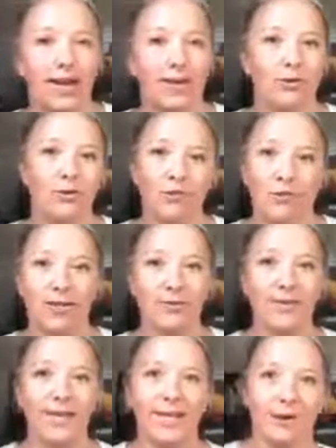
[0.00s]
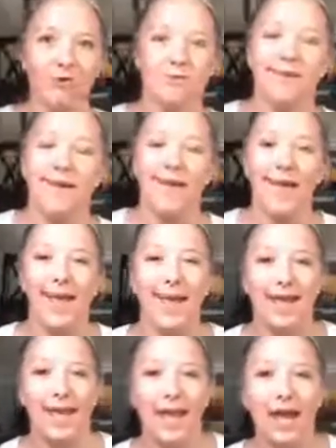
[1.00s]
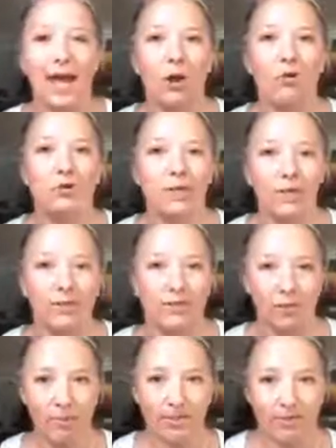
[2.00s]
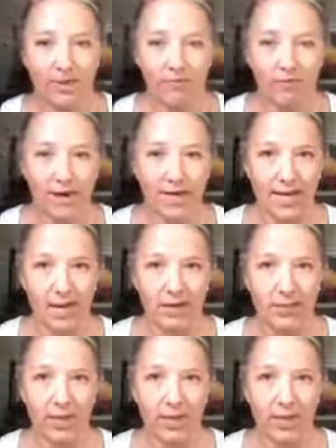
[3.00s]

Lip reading: and goofiness with kiddos and how to live your best life right now.